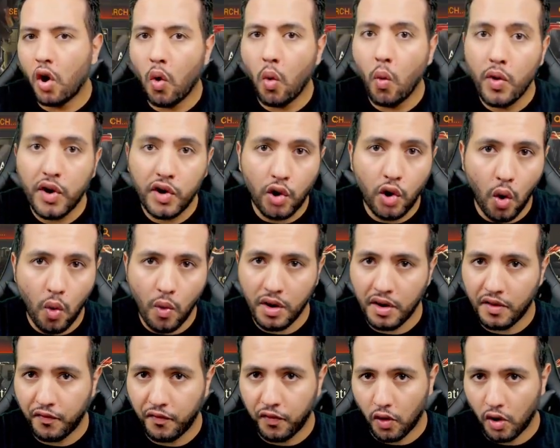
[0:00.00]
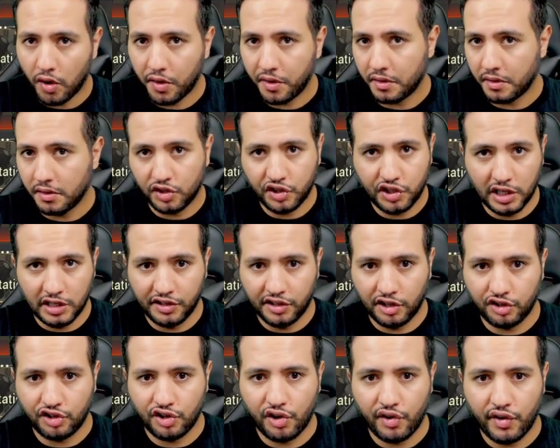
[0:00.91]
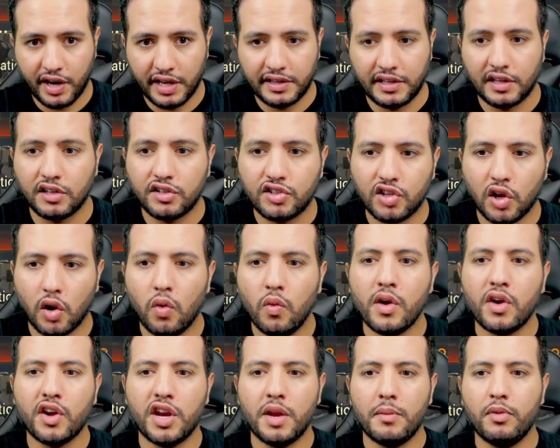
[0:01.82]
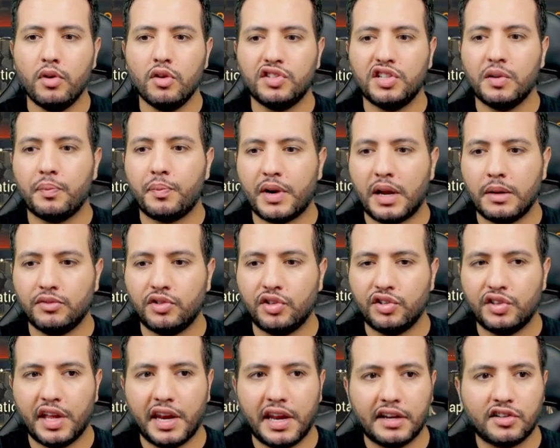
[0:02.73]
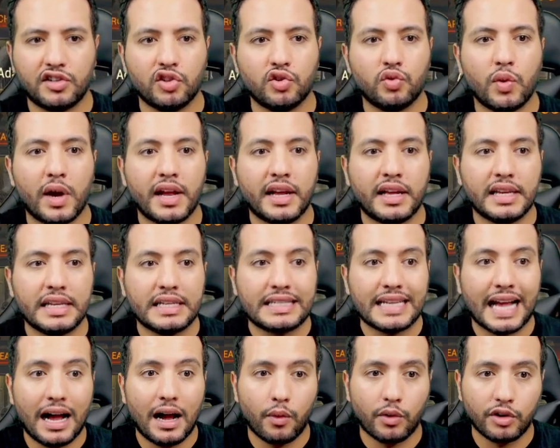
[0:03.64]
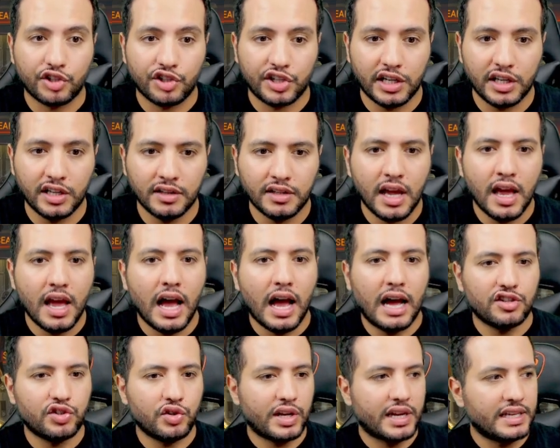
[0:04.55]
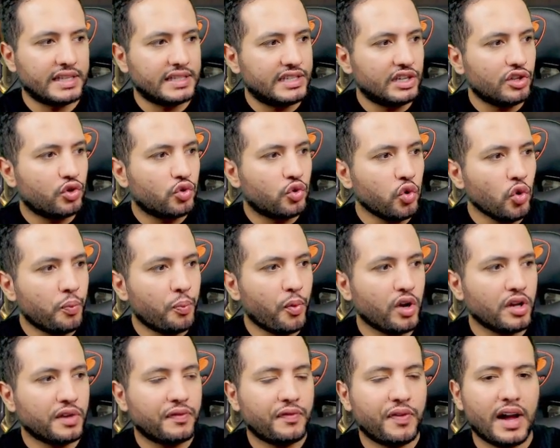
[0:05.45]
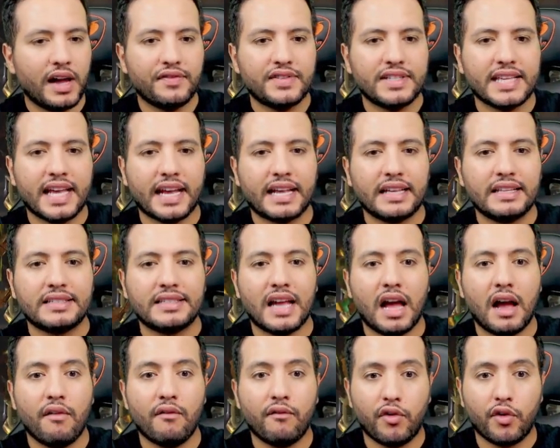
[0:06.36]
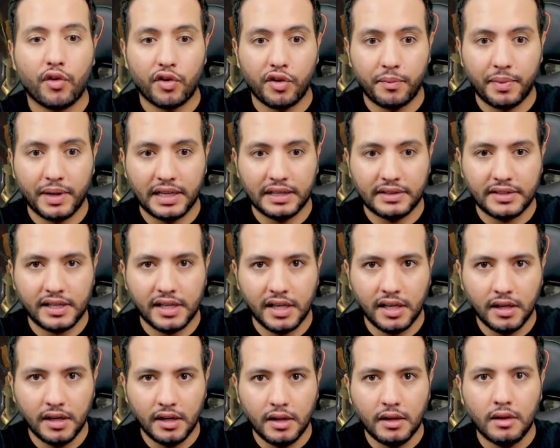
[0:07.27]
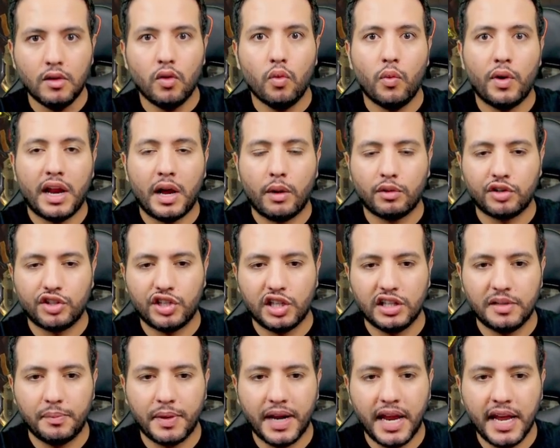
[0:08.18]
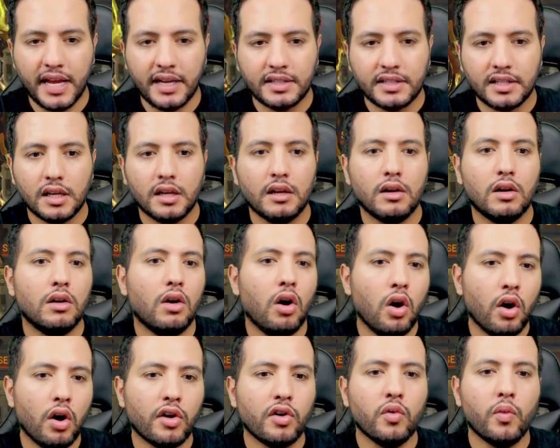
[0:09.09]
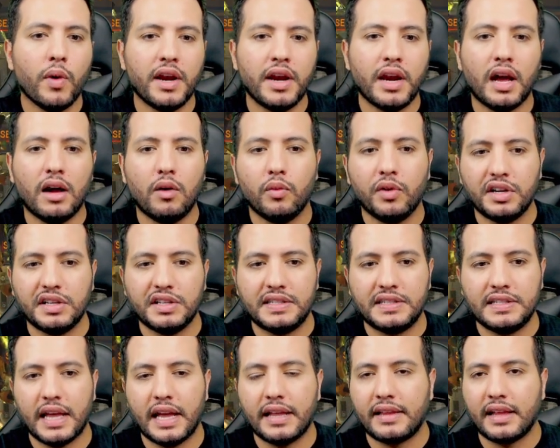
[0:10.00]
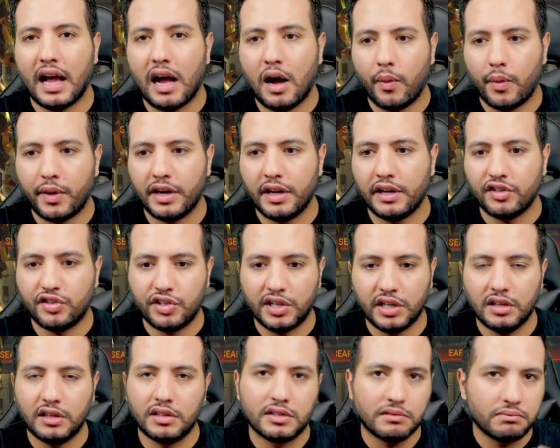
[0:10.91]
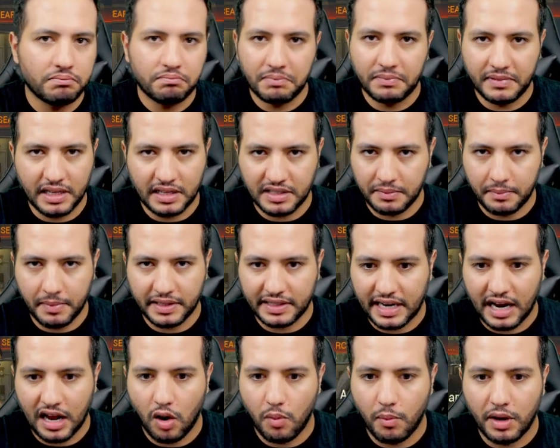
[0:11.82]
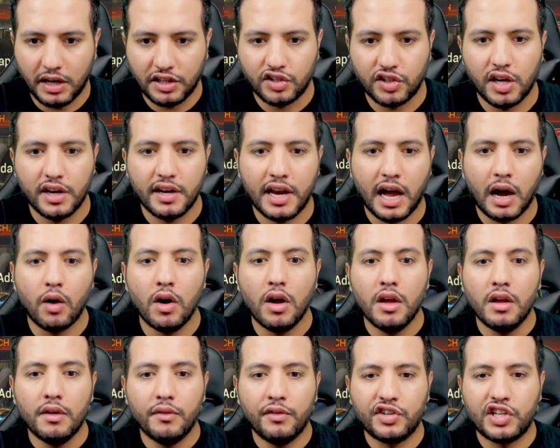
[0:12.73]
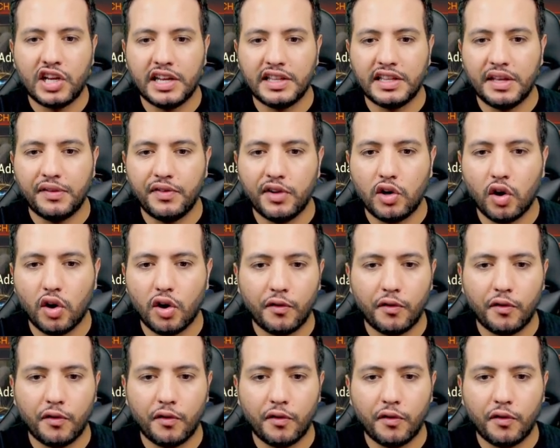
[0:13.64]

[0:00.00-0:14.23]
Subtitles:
we're going for shield regenerating, so we're gonna be using prime redirection to increase our shield. As you can see, 2.5 seconds invulnerability when our shield breaks, or when we reset our shields. Doesn't matter how much. Now, Vigilant Vigor